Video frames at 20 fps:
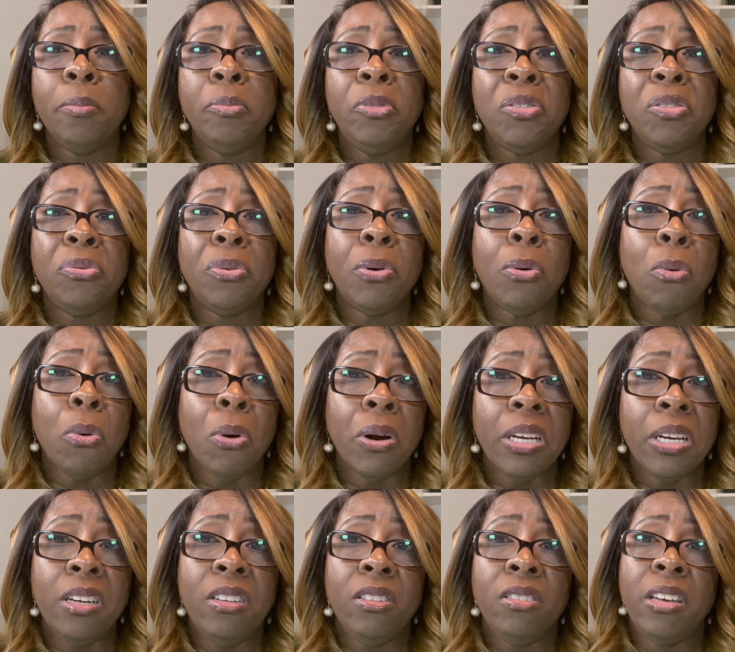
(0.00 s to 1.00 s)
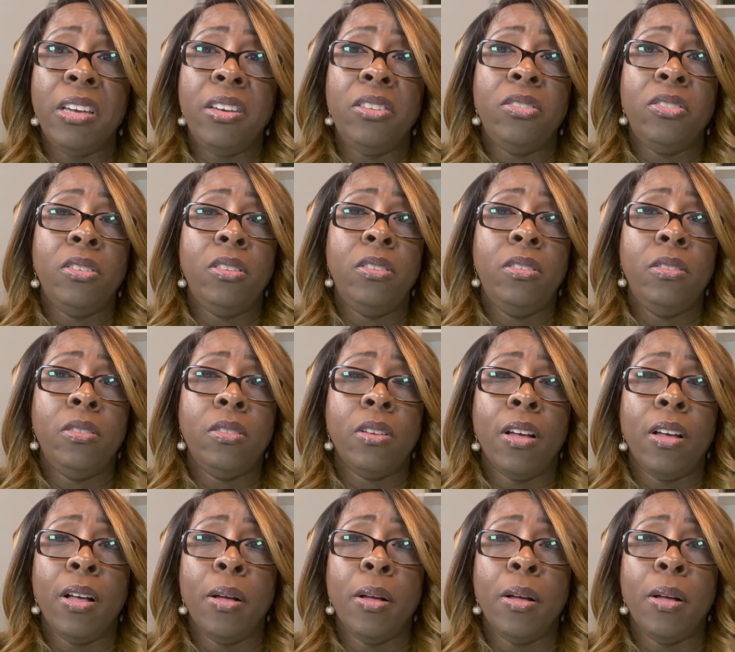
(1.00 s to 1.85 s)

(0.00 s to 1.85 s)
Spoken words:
different organizations,